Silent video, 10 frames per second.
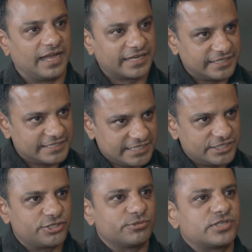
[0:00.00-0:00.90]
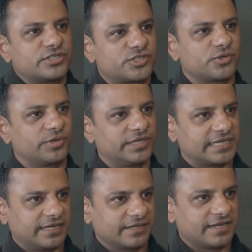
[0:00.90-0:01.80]
I can teach using
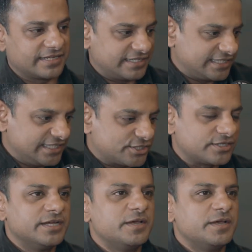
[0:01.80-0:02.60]
storytelling. I can teach